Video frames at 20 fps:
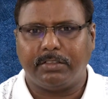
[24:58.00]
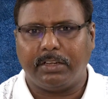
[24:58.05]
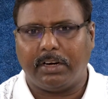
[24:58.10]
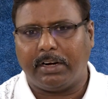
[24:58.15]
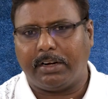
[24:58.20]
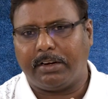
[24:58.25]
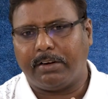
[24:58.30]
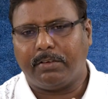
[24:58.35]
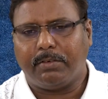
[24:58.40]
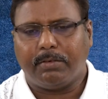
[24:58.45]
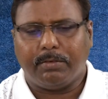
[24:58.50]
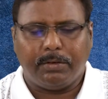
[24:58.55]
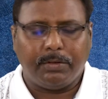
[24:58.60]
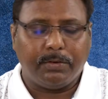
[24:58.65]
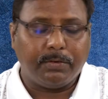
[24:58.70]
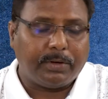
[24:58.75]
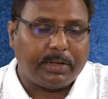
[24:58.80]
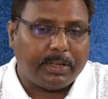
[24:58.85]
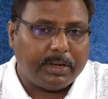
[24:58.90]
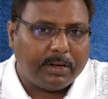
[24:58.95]
that
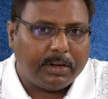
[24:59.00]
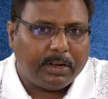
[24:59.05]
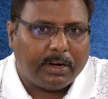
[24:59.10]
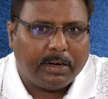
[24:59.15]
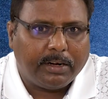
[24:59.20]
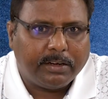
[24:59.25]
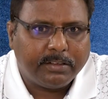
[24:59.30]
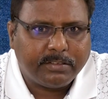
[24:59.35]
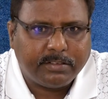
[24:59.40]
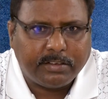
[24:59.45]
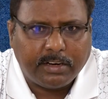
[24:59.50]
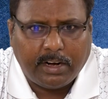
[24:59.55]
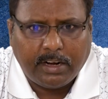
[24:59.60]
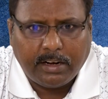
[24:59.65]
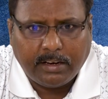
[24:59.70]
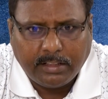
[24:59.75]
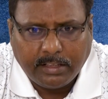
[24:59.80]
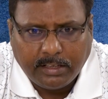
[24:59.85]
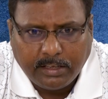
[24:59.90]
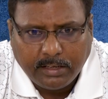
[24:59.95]
you can
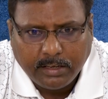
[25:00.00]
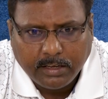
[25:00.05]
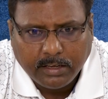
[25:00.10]
understand the